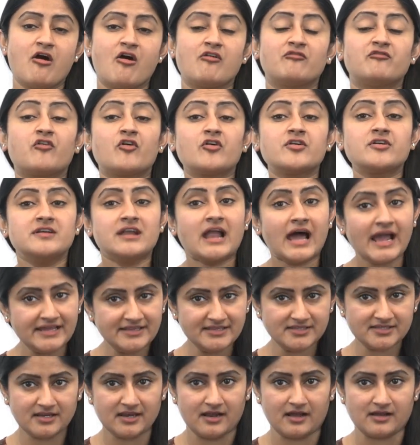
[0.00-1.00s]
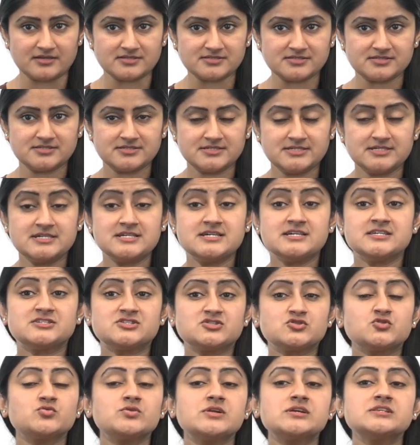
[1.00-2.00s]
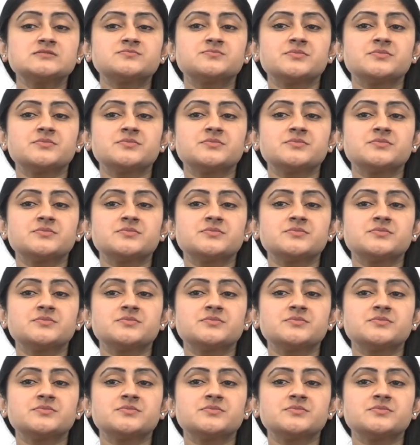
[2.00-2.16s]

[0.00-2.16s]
for 9th class, students